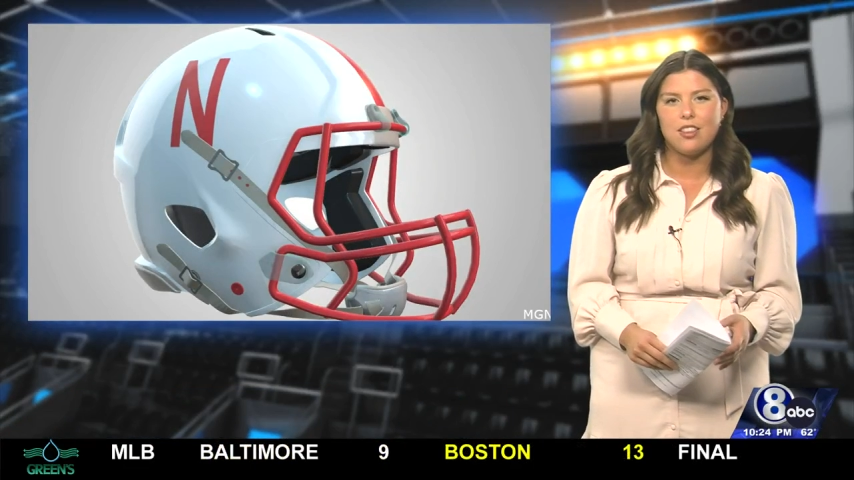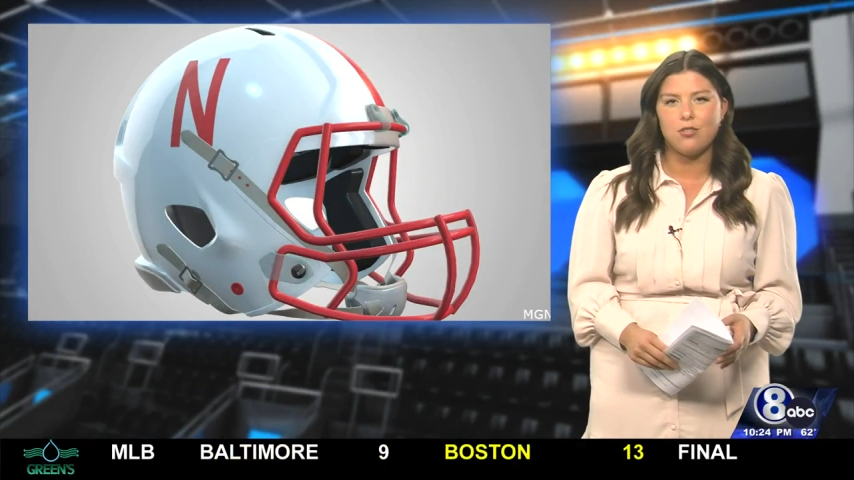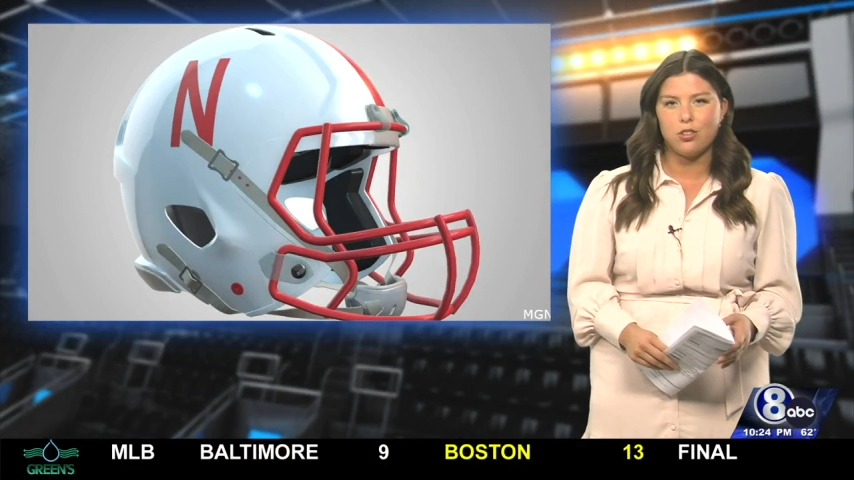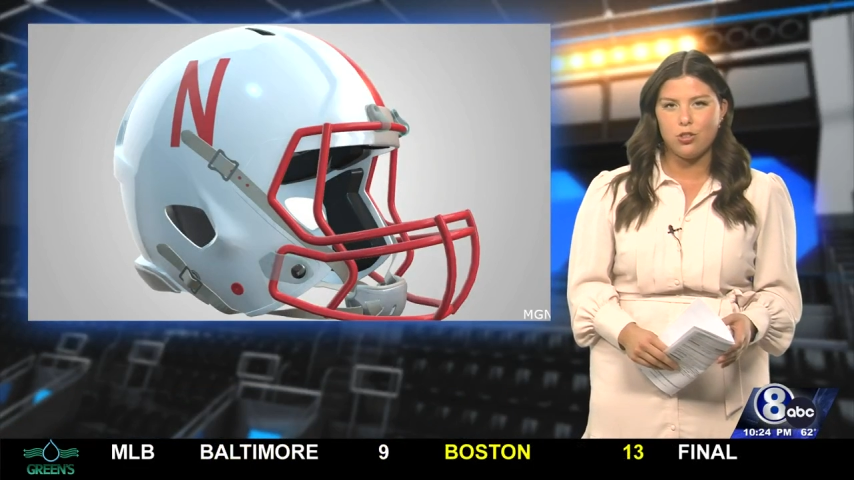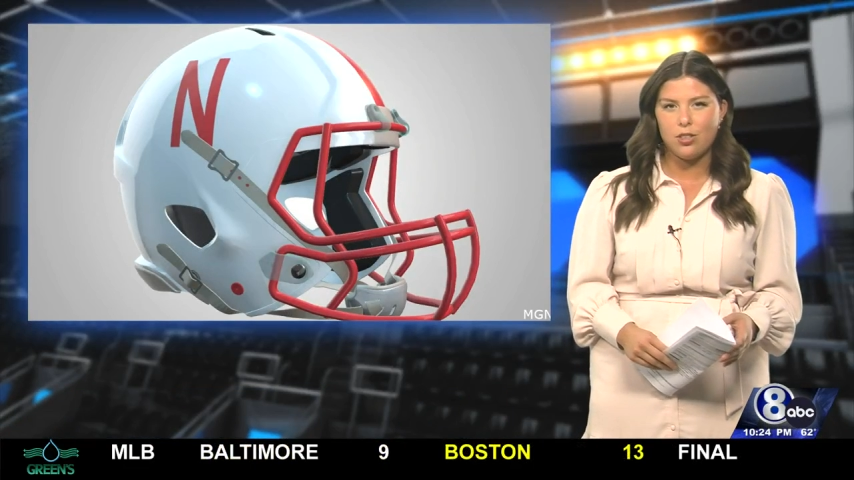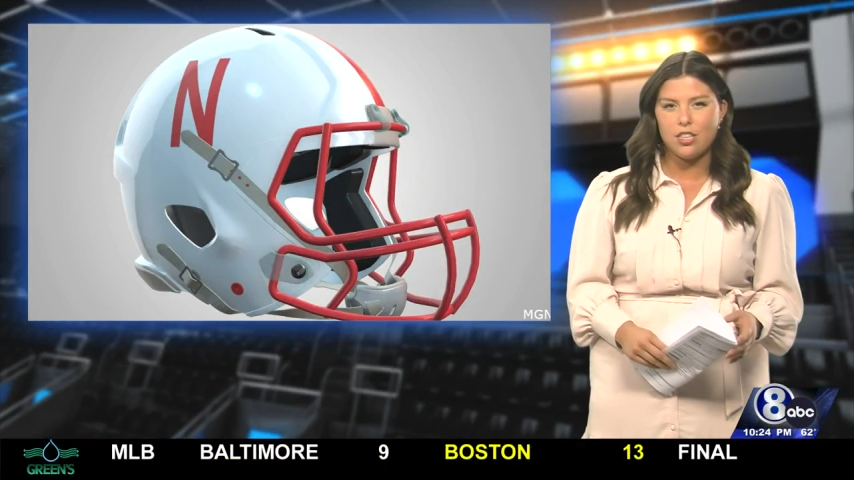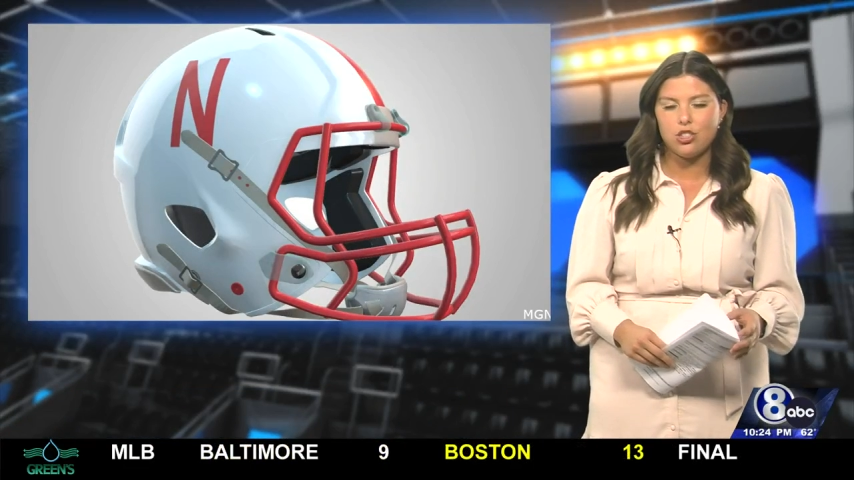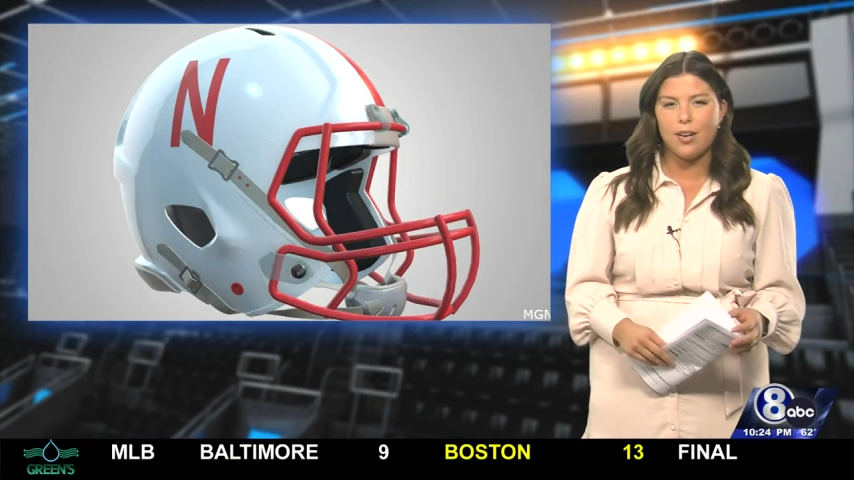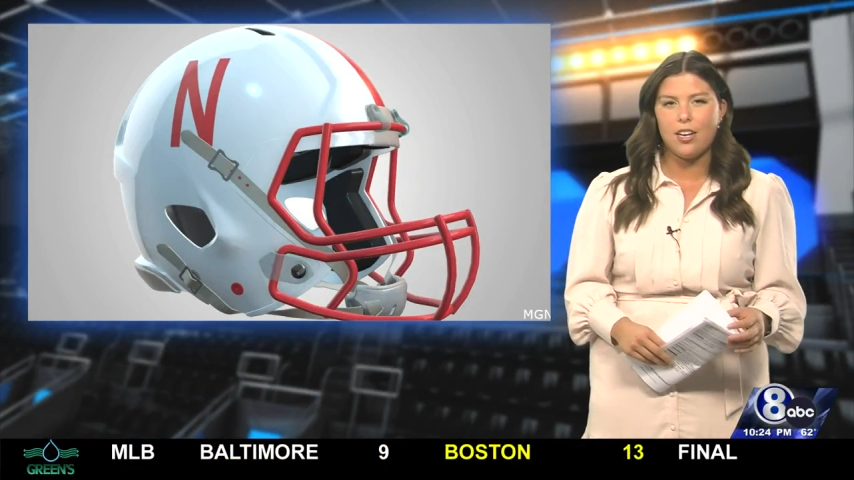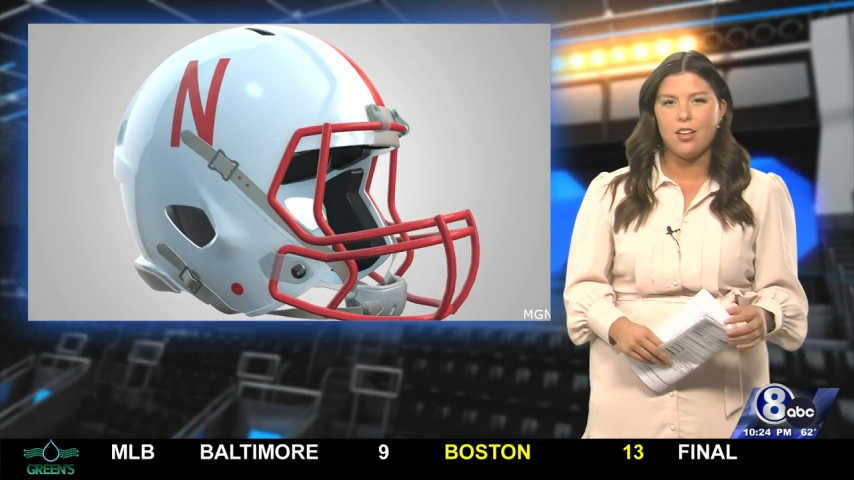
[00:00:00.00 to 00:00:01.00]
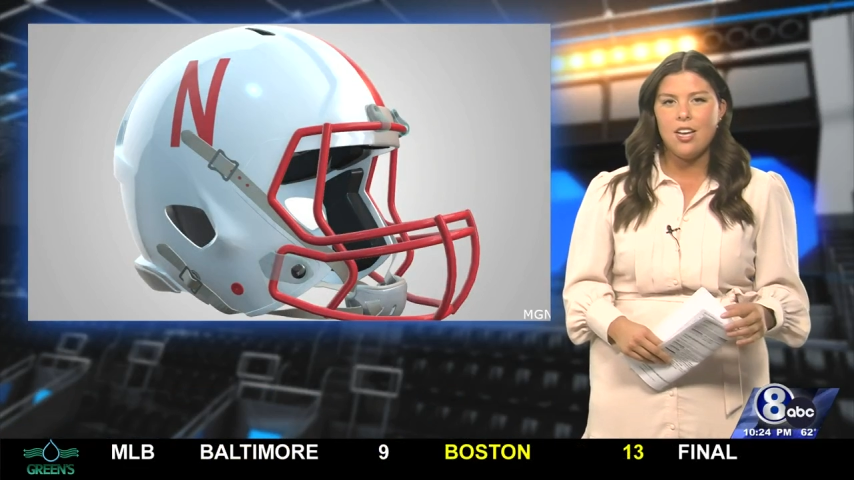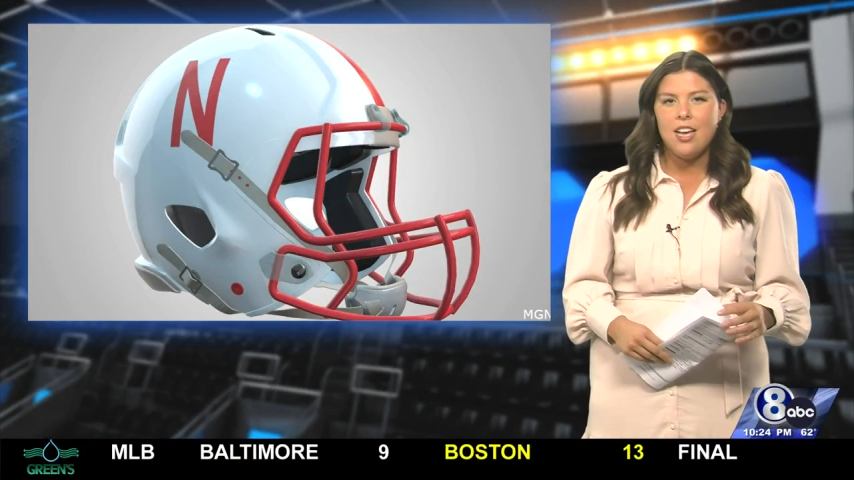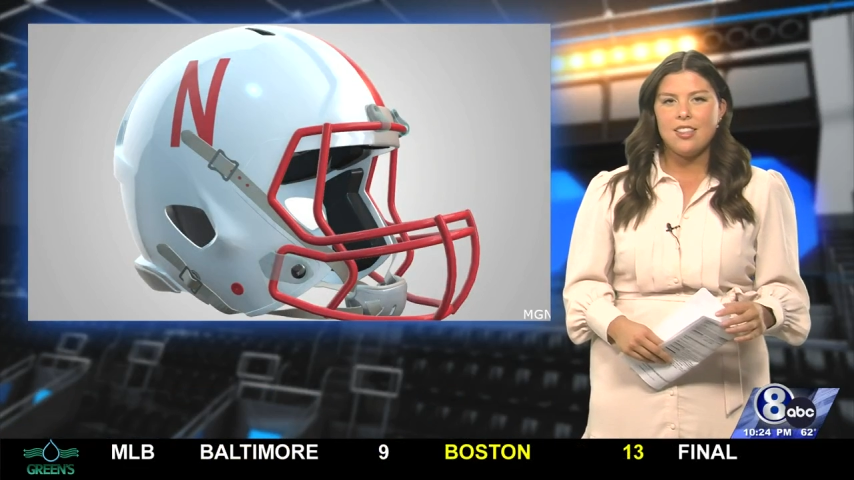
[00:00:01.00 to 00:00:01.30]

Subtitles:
hit the recruiting trail,